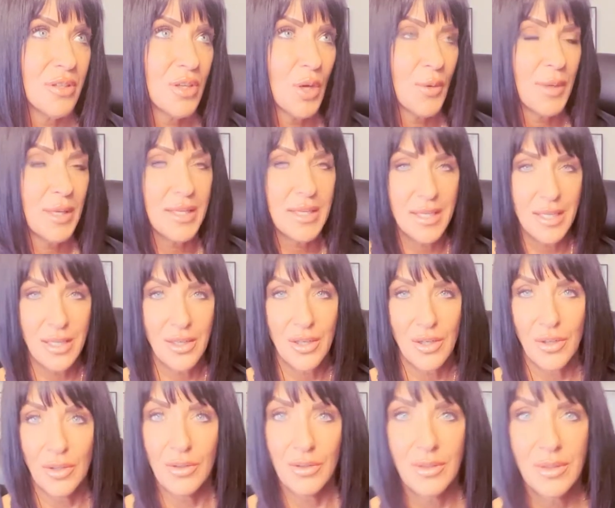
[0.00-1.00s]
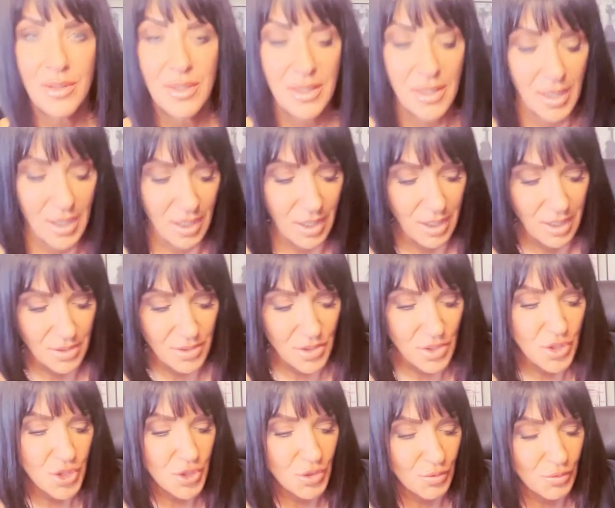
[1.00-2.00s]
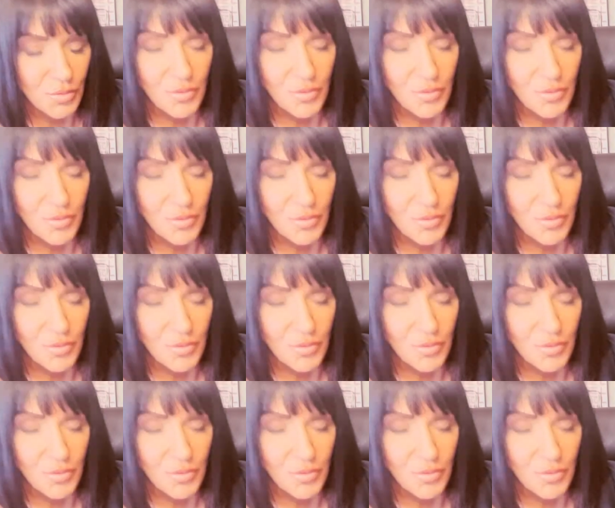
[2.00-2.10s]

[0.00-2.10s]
going keto uh, June